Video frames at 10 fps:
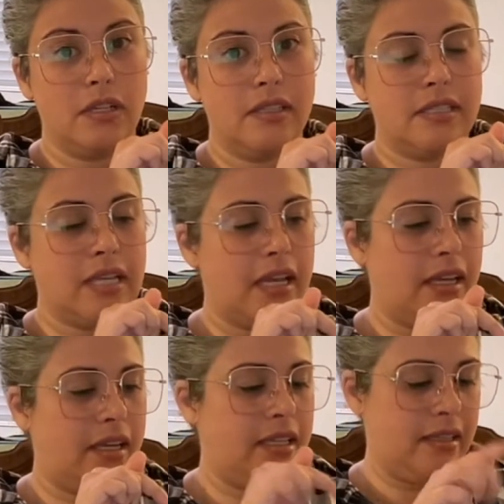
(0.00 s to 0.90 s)
on the
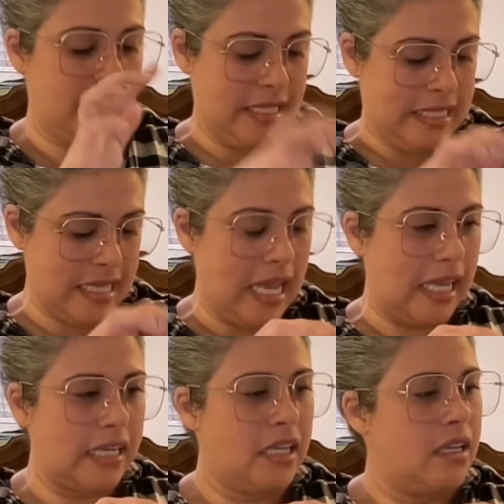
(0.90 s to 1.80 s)
side,
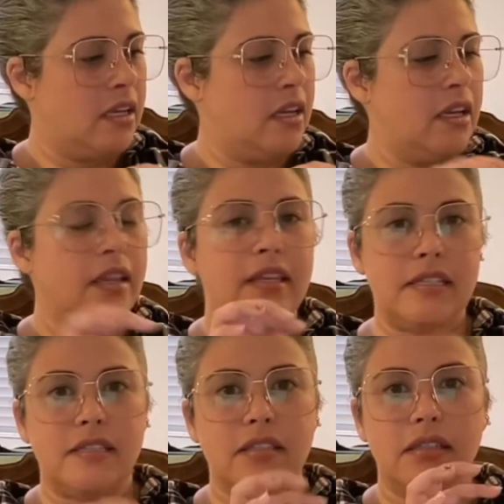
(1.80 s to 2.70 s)
inside.
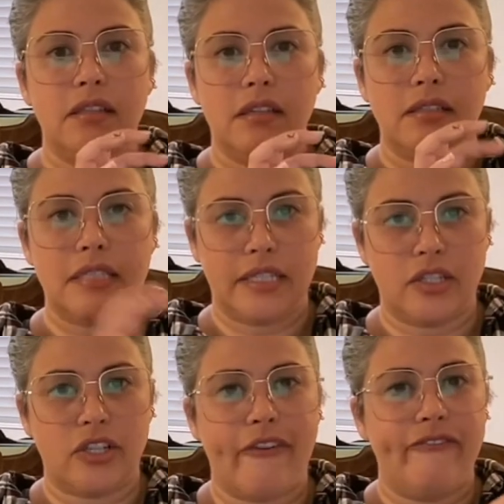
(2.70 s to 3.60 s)
These
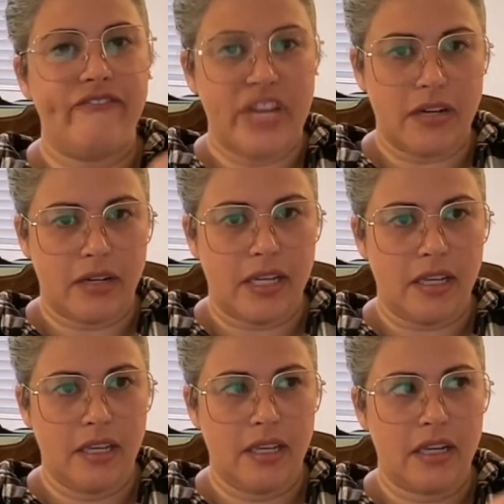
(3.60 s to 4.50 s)
sneakers are
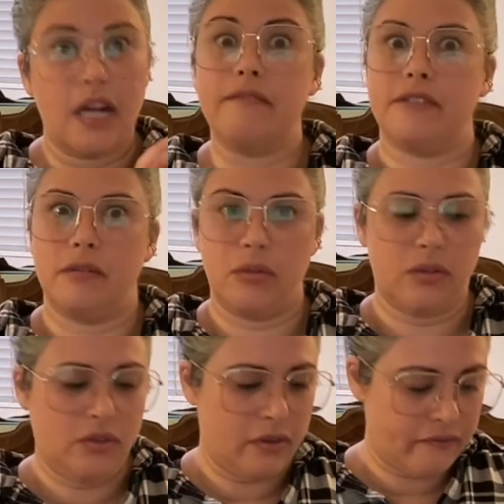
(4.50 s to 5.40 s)
very
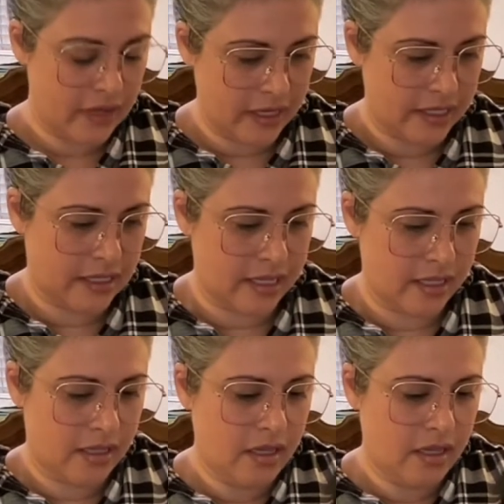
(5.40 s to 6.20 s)
comfortable, so I'm very excited.